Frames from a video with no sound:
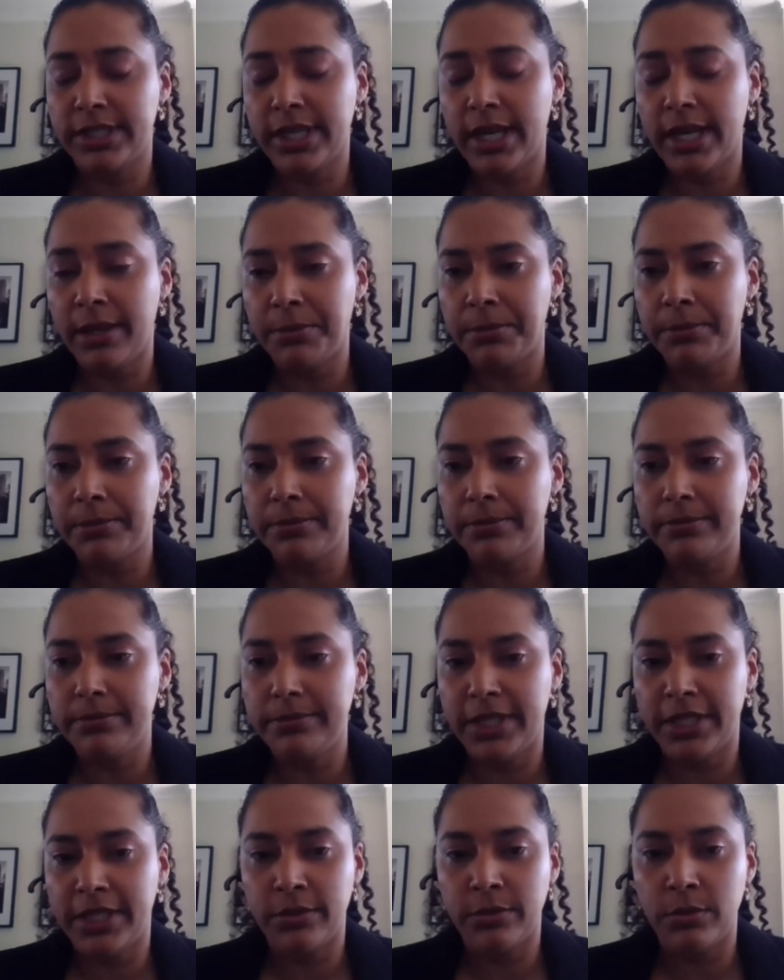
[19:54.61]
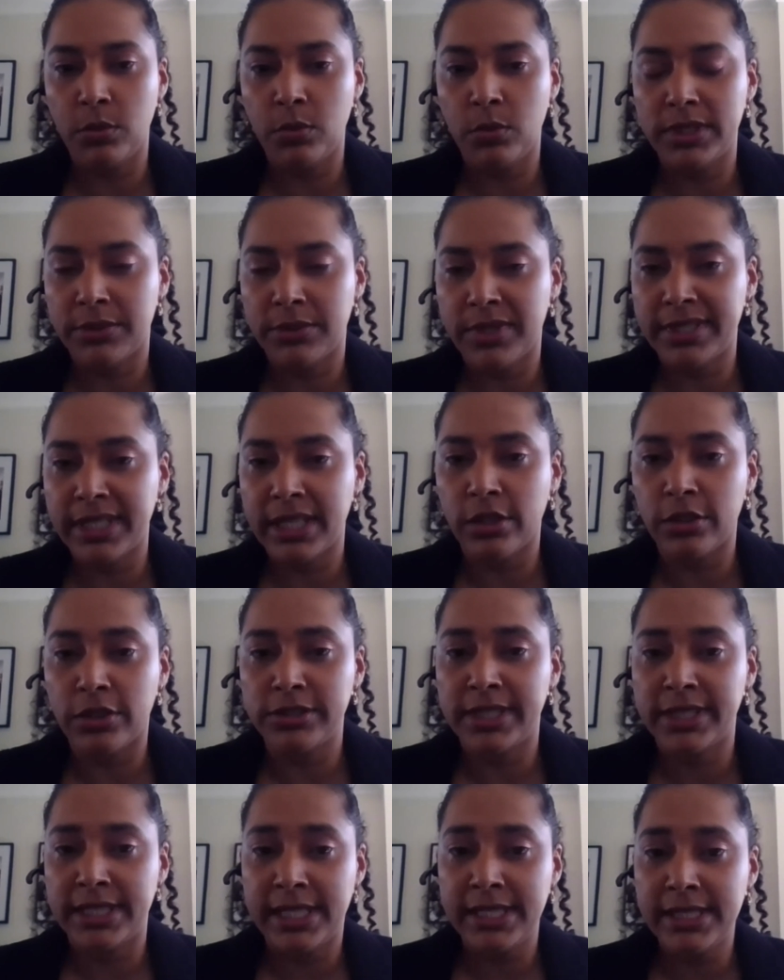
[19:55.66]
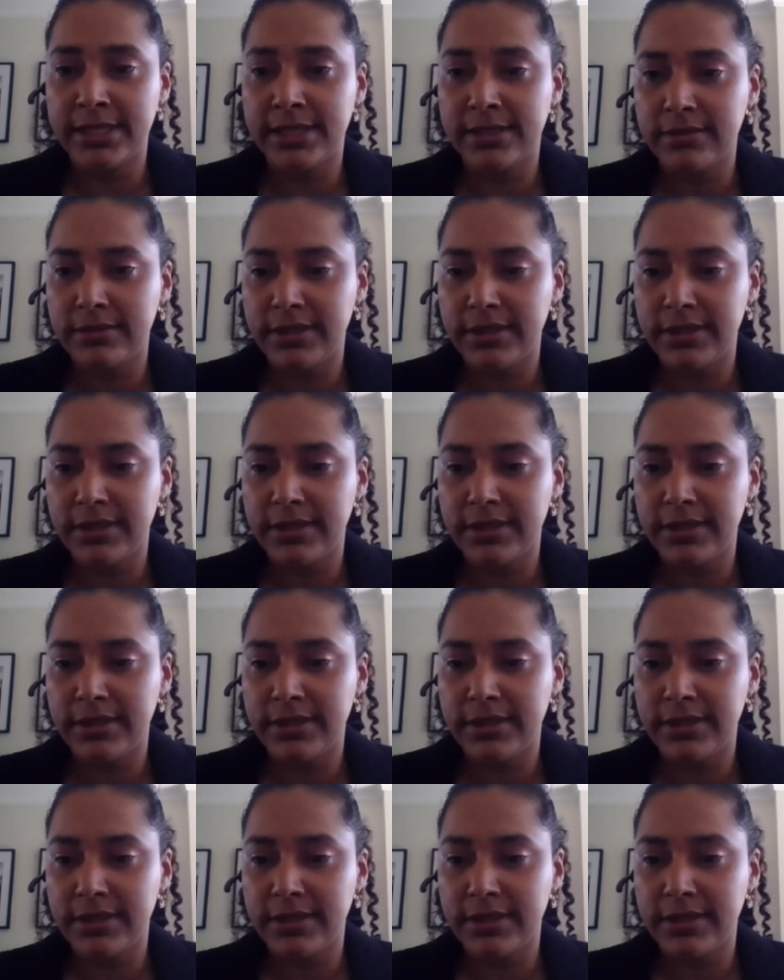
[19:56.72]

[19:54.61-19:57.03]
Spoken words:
time, what the recycled content is.